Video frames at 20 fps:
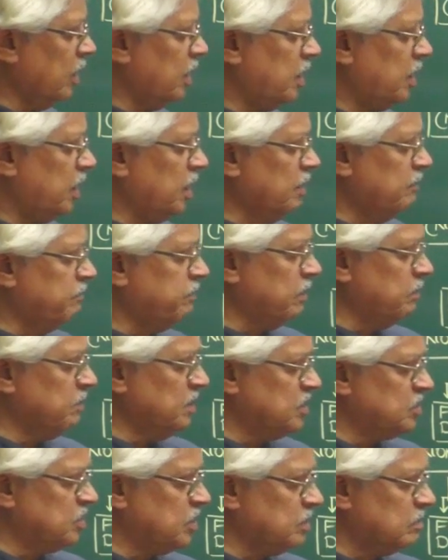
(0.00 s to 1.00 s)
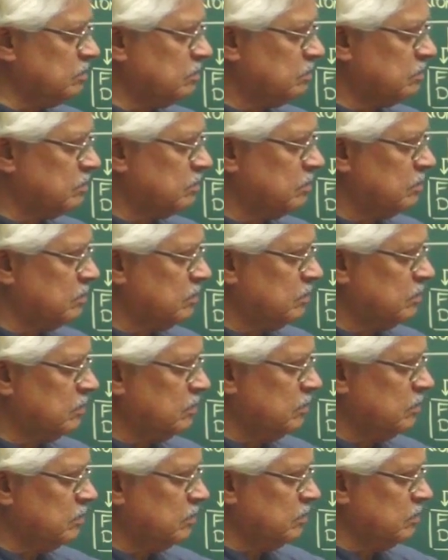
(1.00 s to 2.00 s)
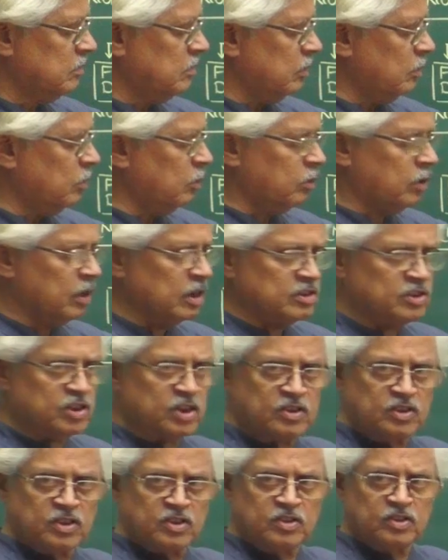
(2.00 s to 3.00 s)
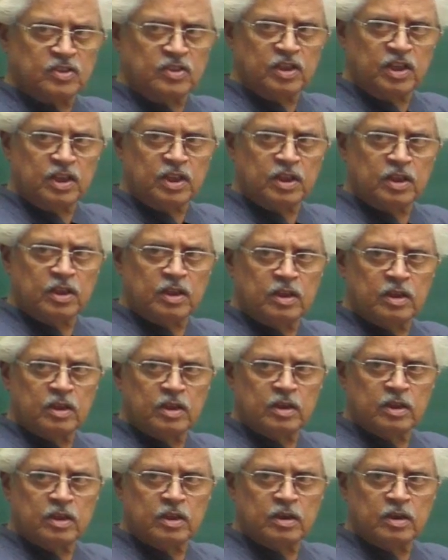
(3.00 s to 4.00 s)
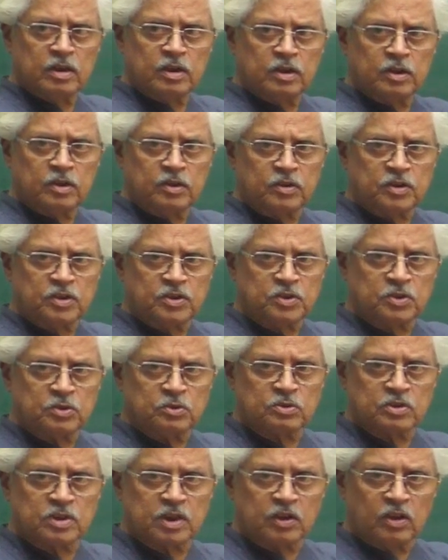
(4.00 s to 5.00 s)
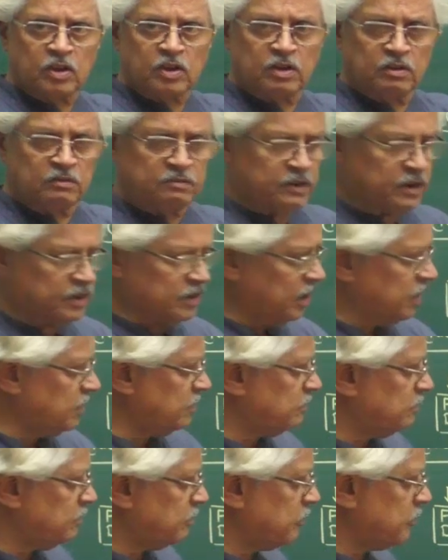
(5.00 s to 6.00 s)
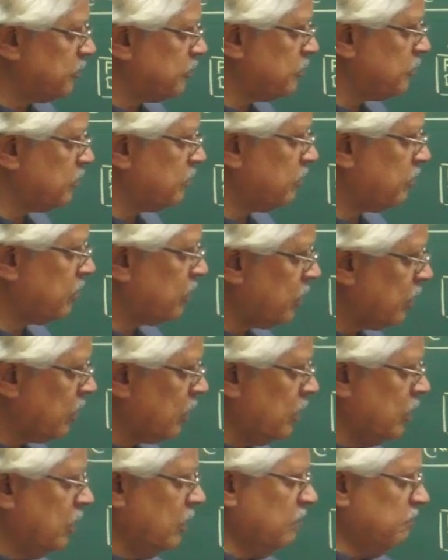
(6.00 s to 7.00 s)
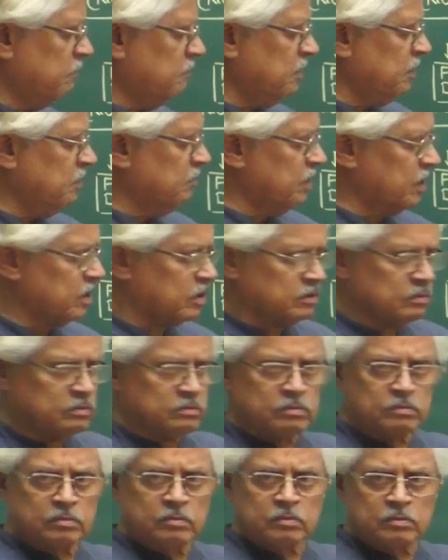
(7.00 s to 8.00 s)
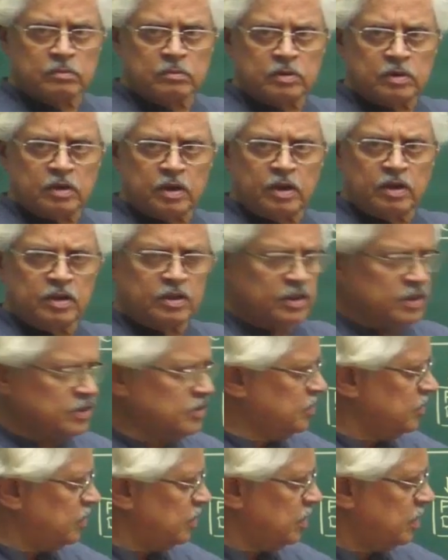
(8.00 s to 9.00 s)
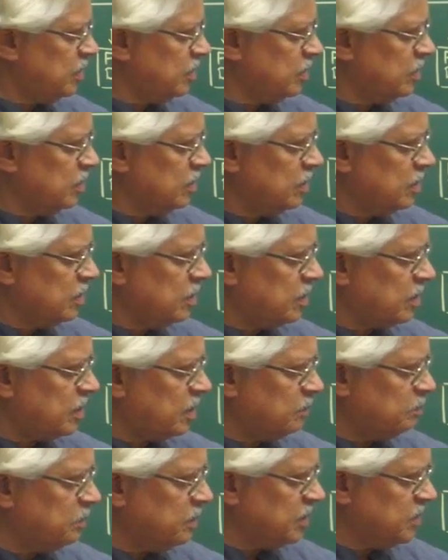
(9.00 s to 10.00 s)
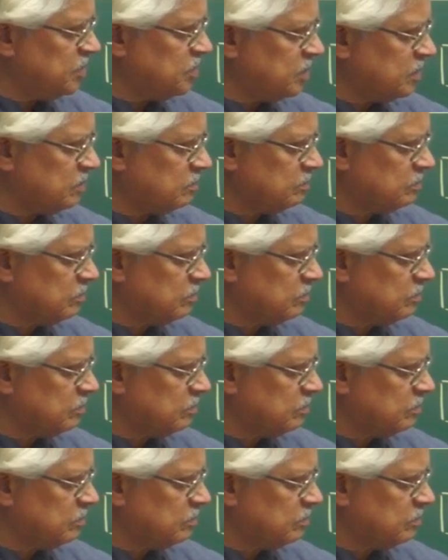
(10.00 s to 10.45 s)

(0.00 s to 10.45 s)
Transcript: inflammation, local changes in the tissues that are infected, fever, increase in the temperature,